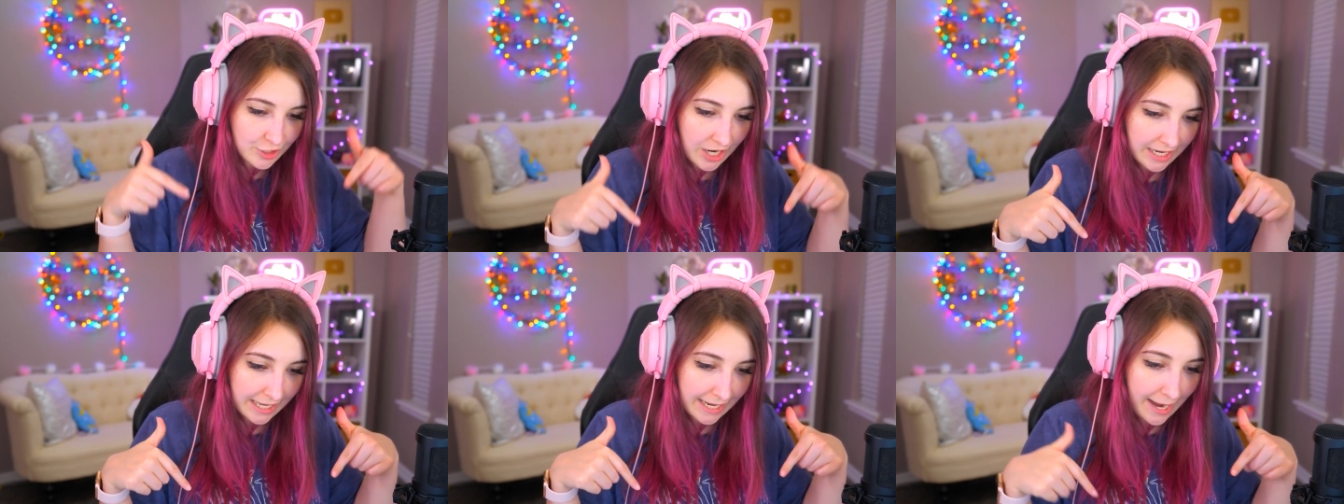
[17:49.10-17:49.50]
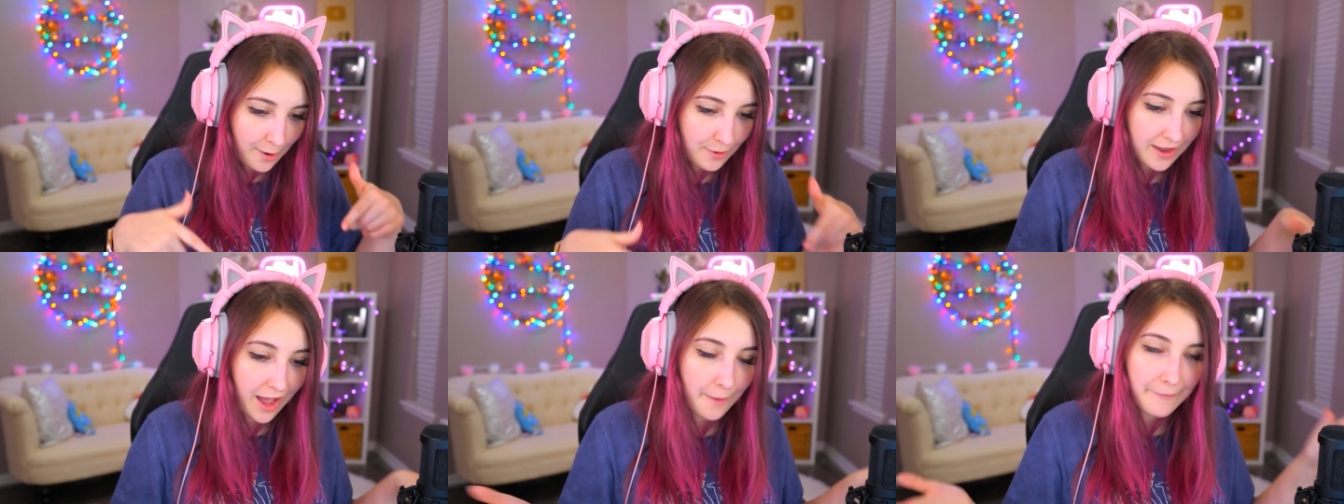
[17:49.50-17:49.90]
check it
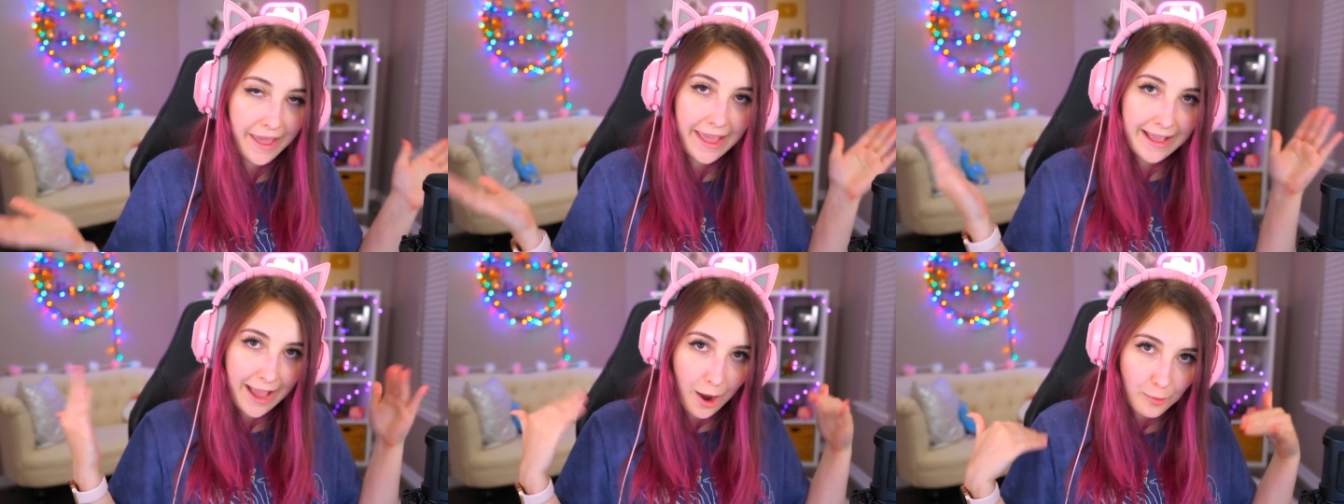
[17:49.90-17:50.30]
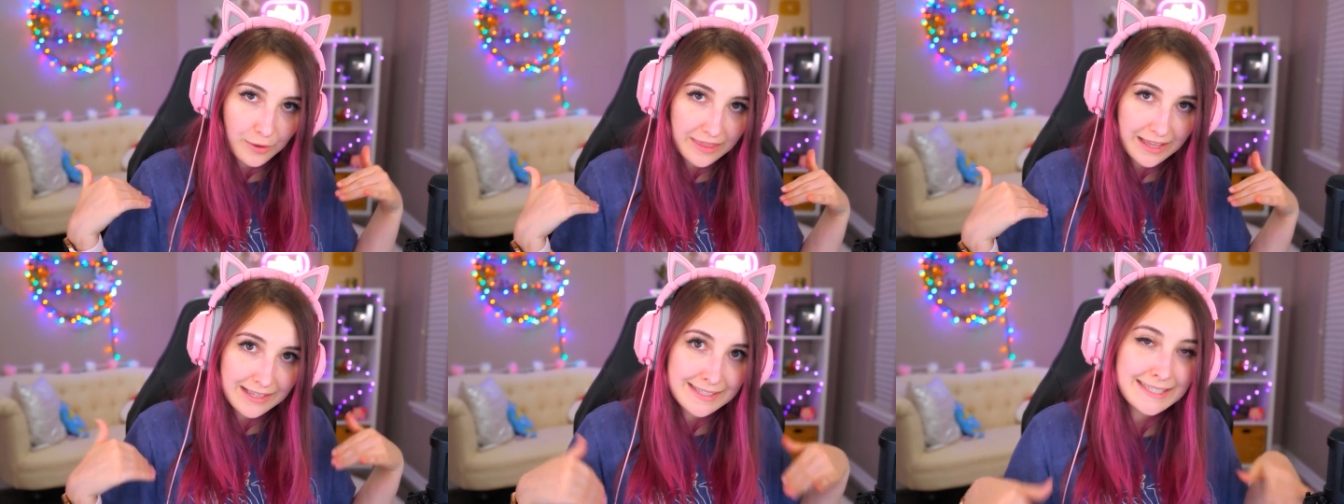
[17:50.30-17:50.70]
out. Come hang out
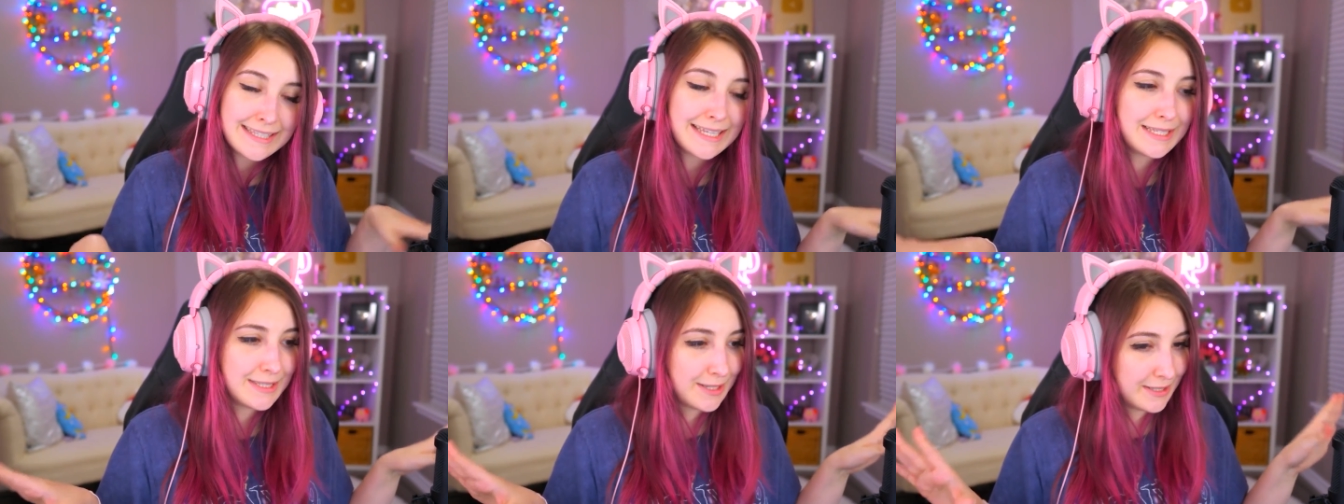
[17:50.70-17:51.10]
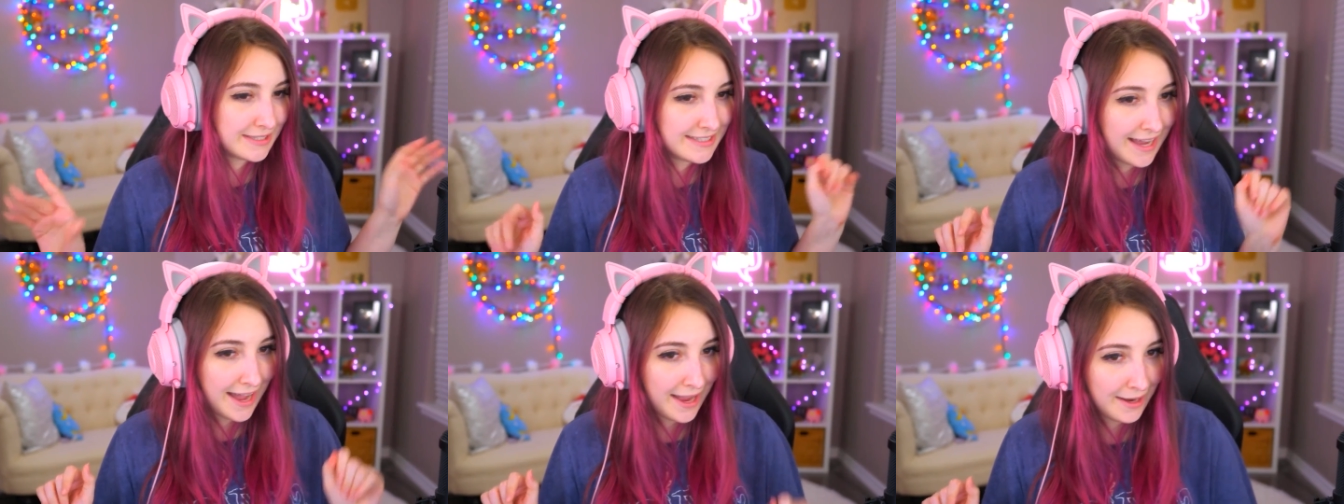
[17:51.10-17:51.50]
with us. It's a
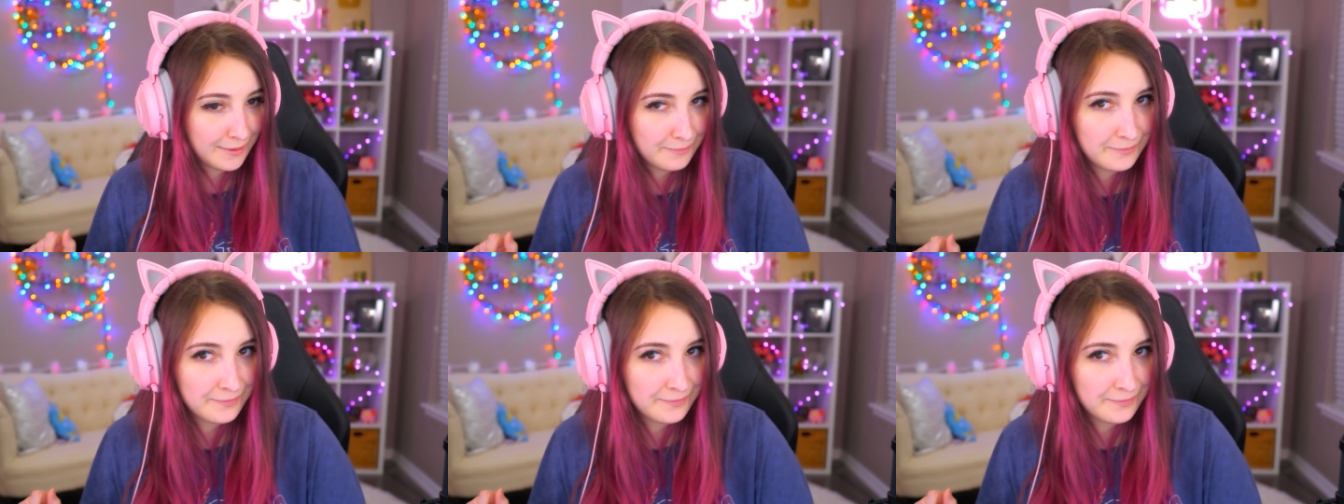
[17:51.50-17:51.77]
good time.